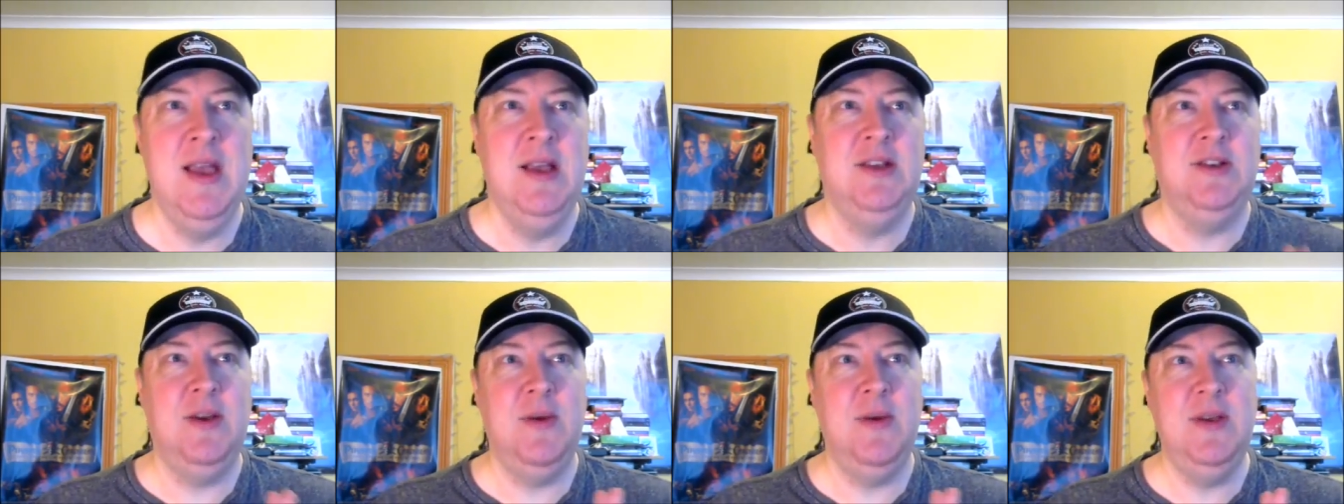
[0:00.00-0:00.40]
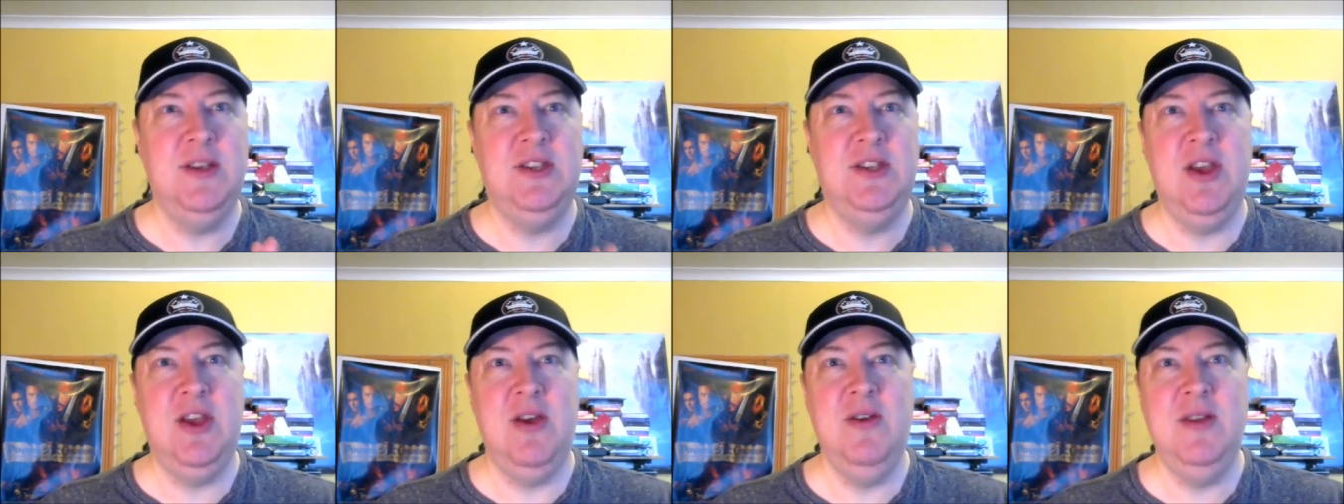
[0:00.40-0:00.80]
So Vin
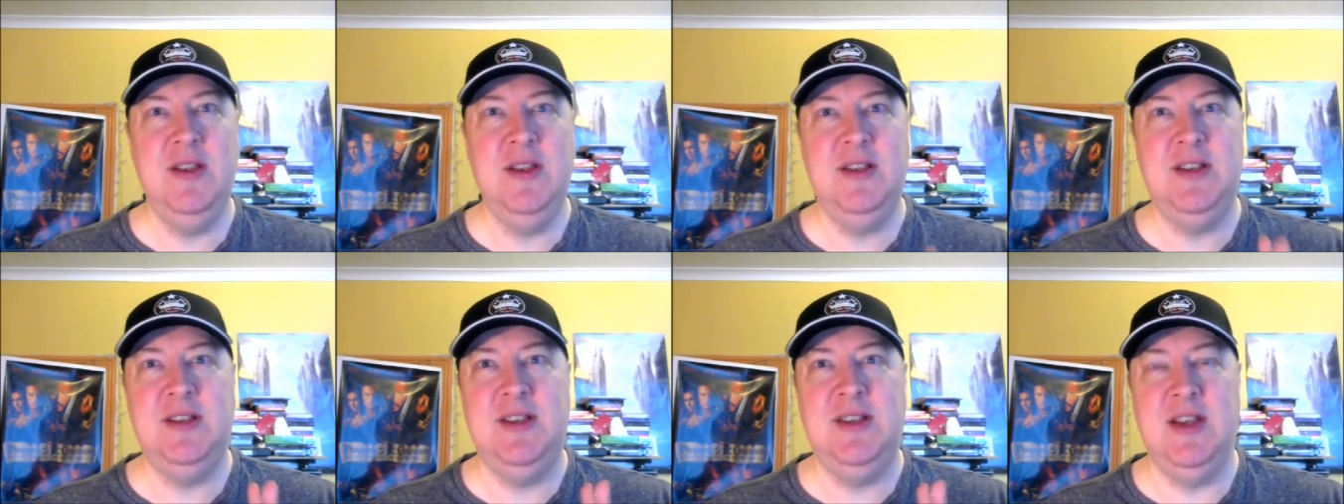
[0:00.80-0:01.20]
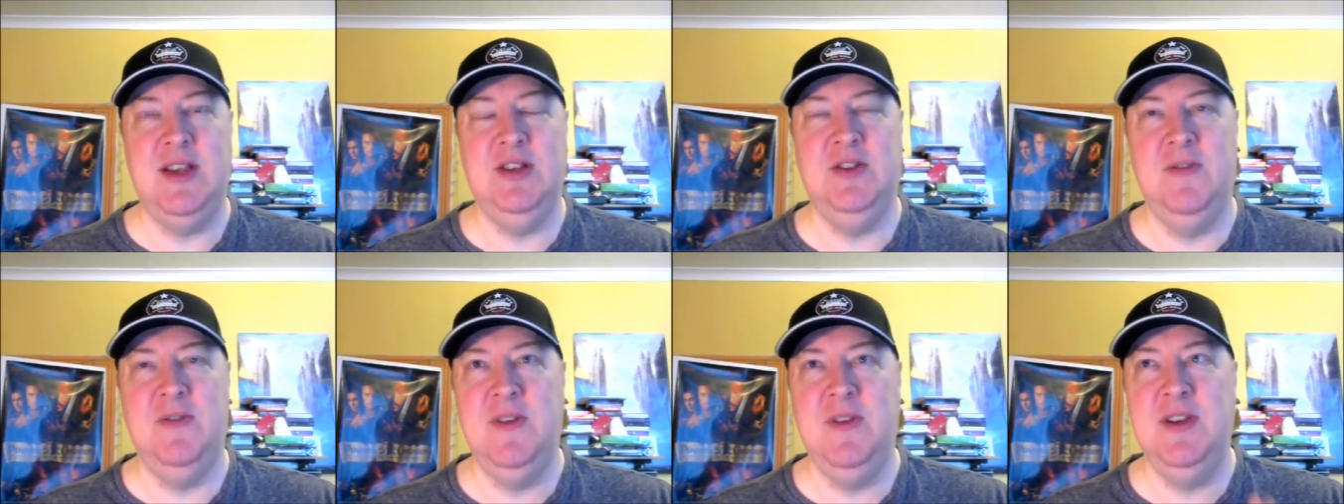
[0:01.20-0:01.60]
Diesel's
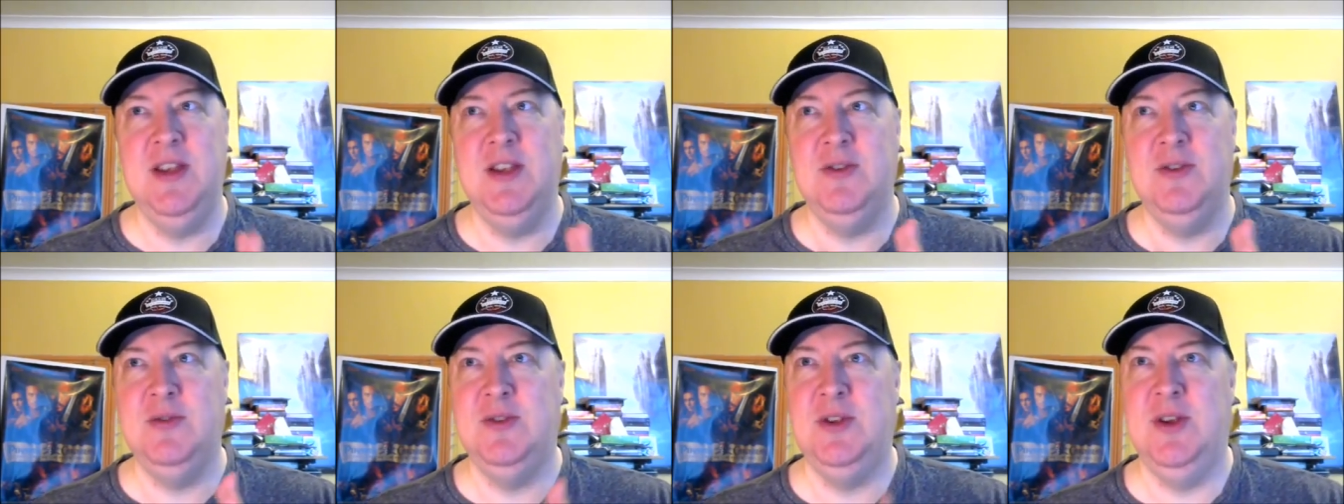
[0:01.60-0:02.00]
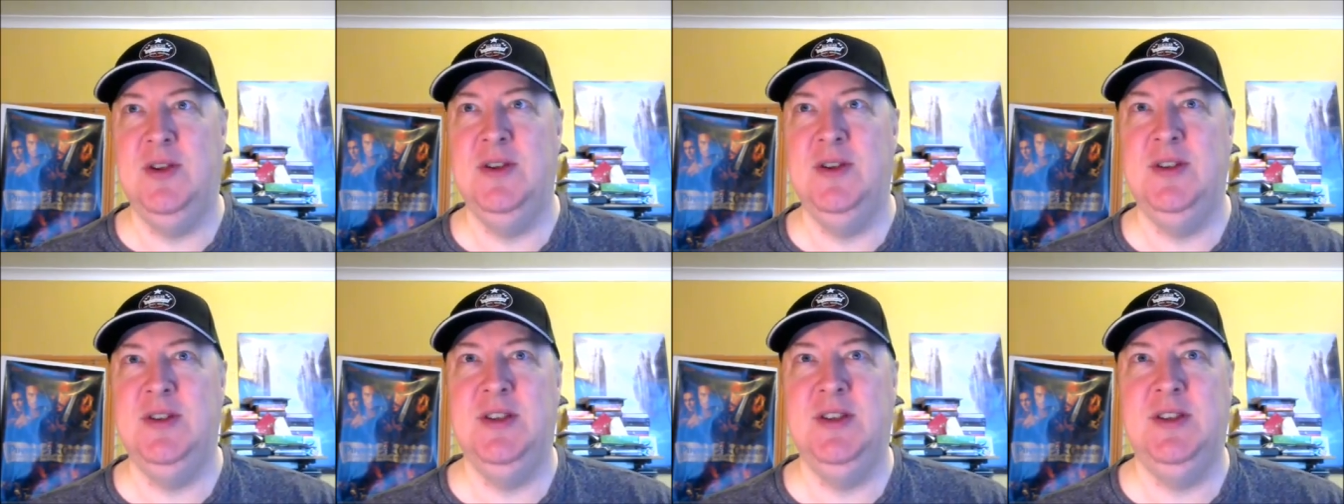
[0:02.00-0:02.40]
turned
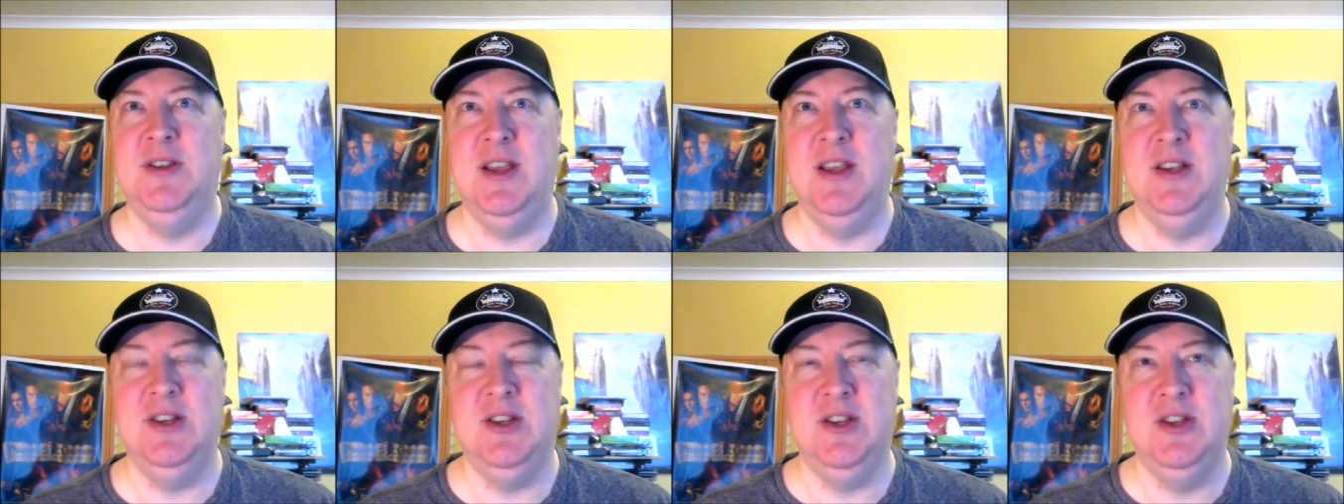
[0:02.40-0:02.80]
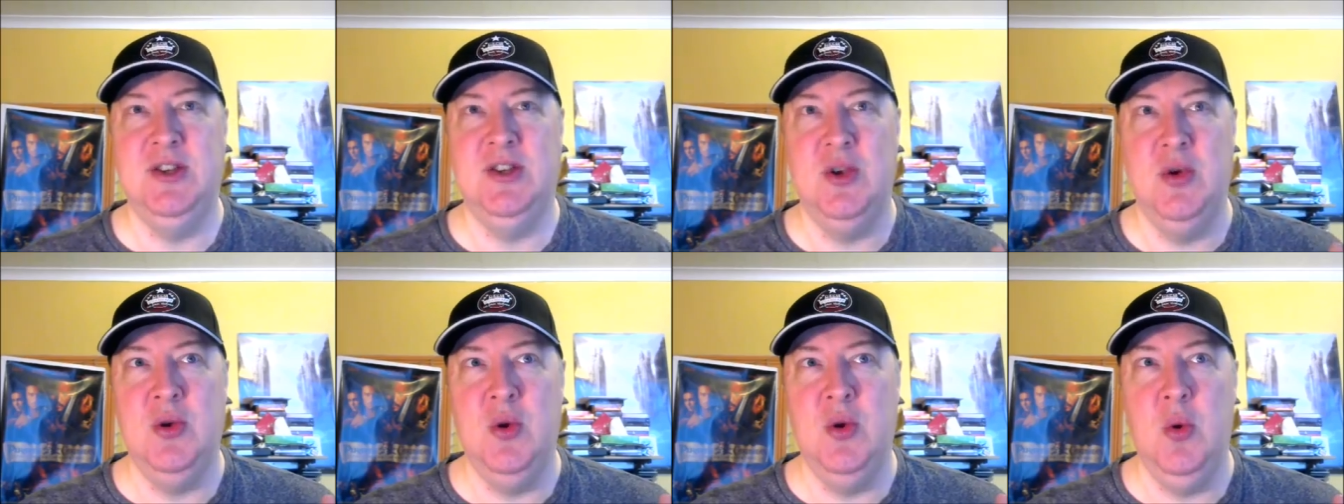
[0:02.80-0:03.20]
his attention
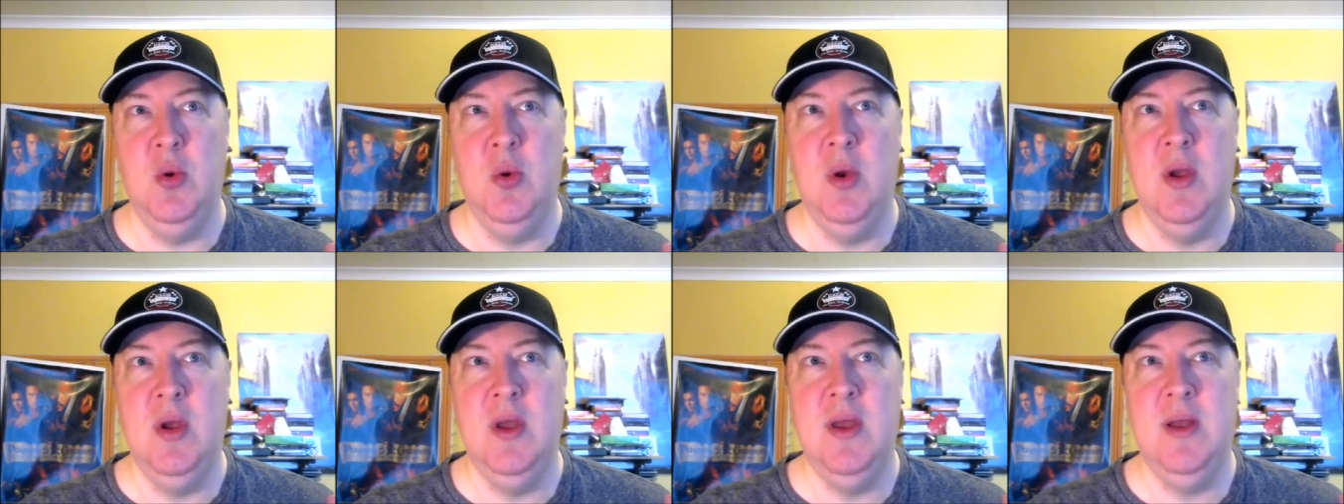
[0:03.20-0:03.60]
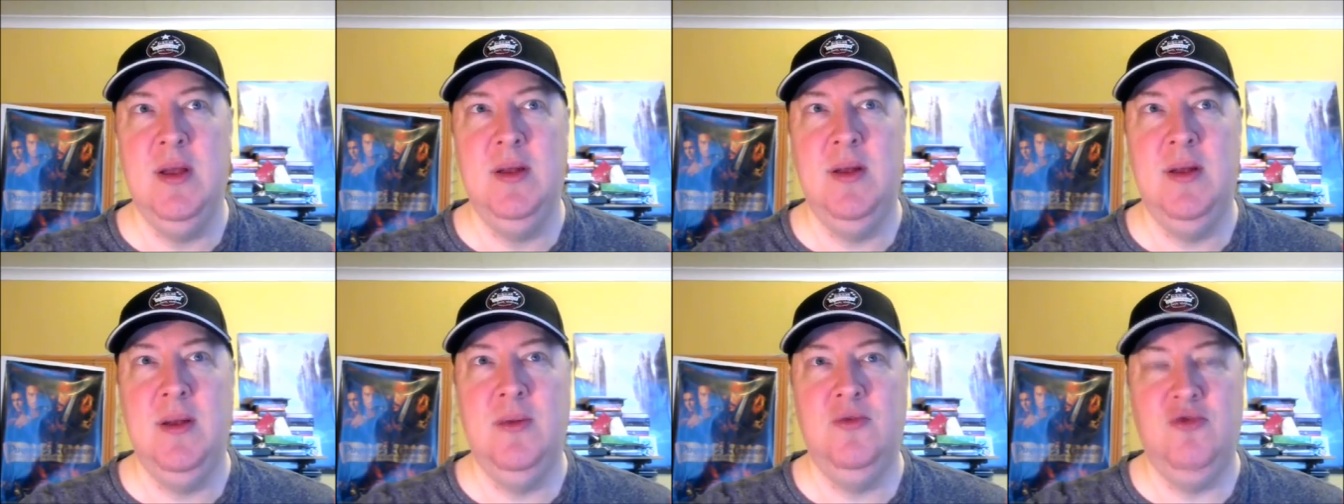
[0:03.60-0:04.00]
to
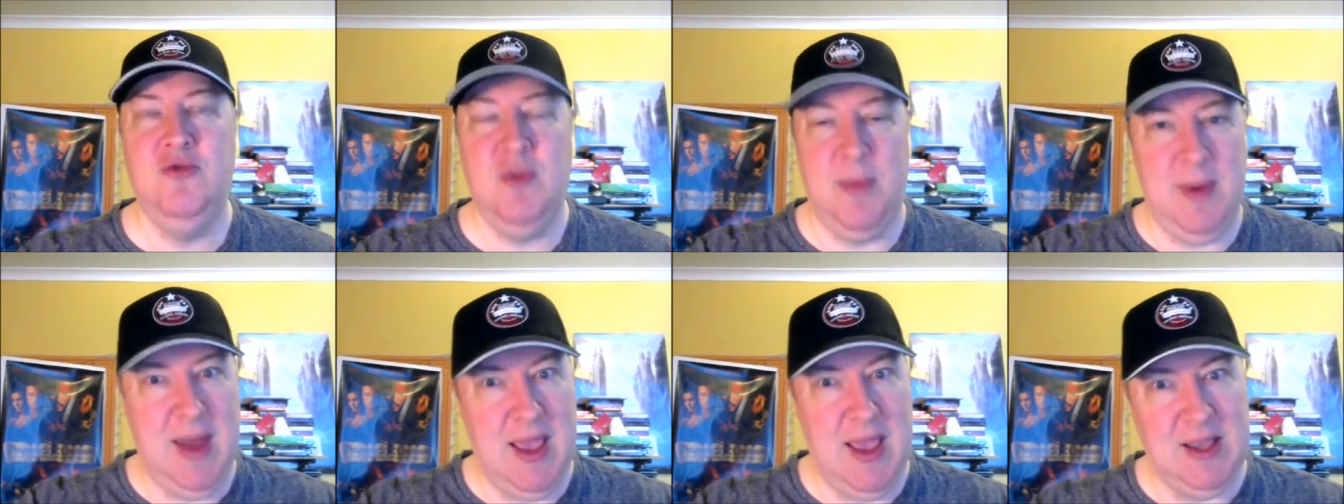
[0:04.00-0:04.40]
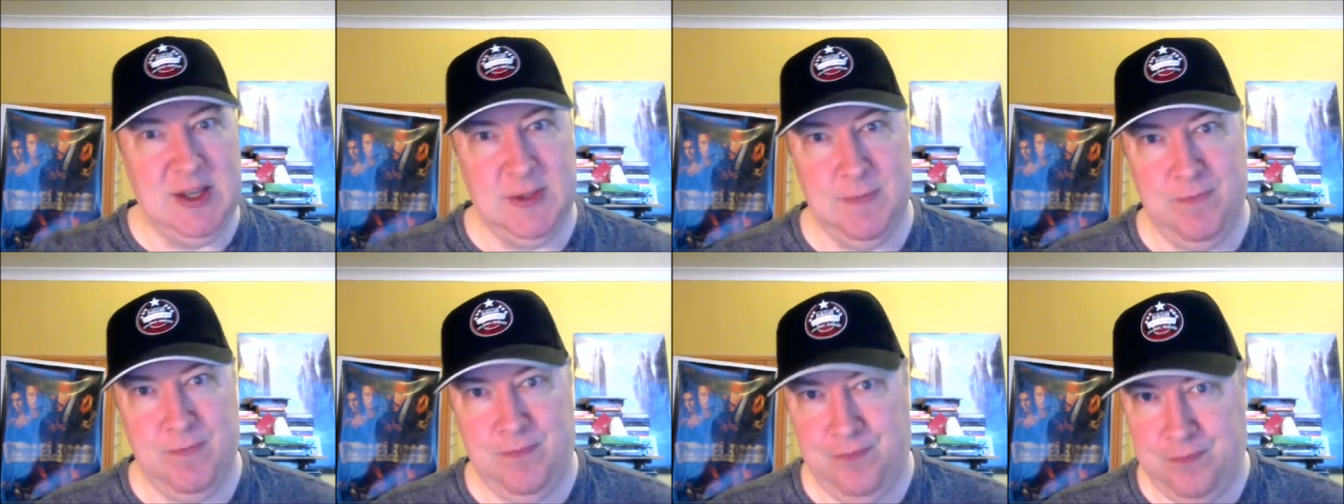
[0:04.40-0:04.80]

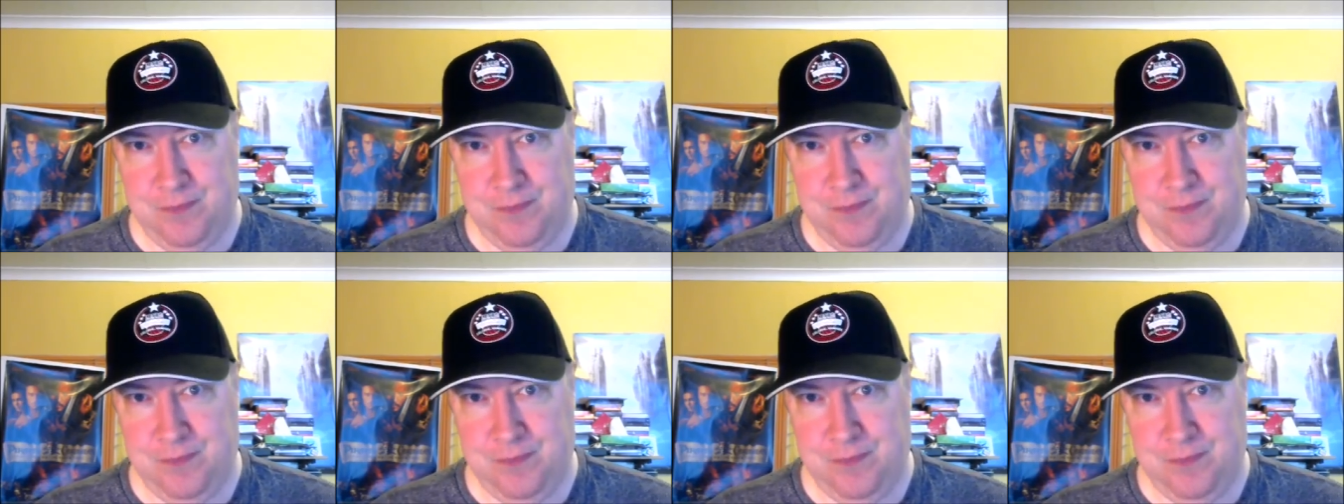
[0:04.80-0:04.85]
XXX,